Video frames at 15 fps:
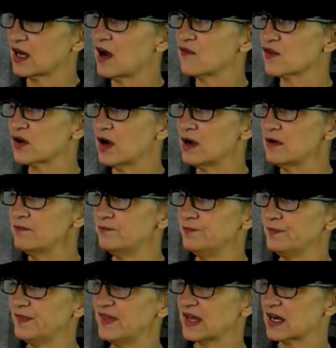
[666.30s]
coverall
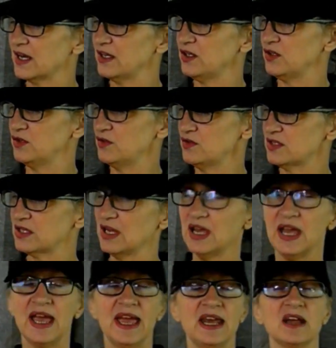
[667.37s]
that I used,
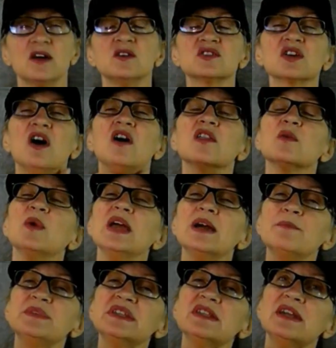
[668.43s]
and it goes all the way
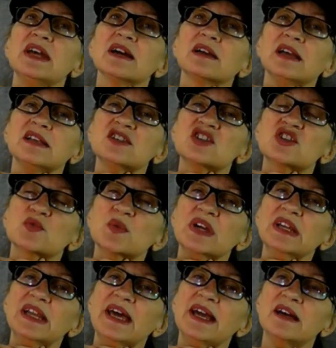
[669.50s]
up to the neck. It's
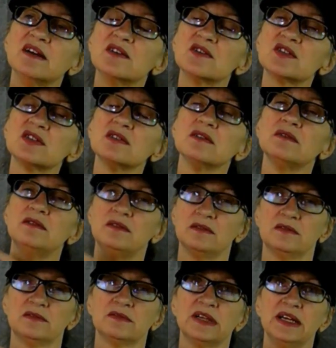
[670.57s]
3 layers,
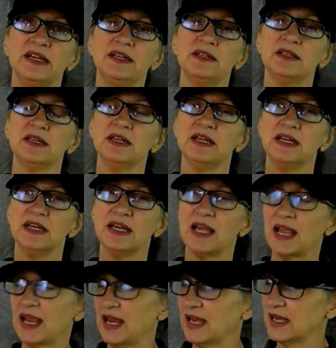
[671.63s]
right?
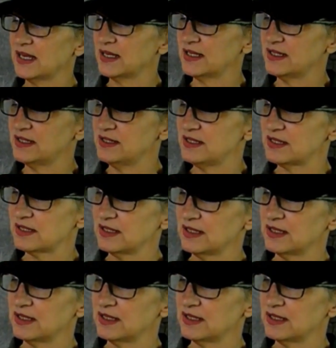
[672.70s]
And